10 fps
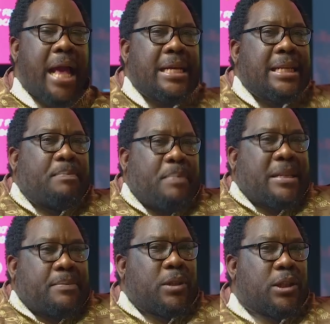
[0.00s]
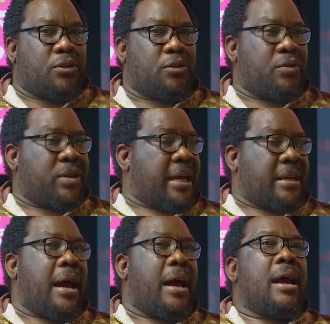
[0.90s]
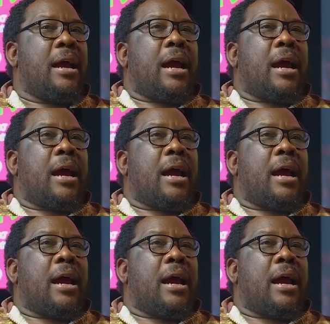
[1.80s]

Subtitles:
He is best positioned to do that.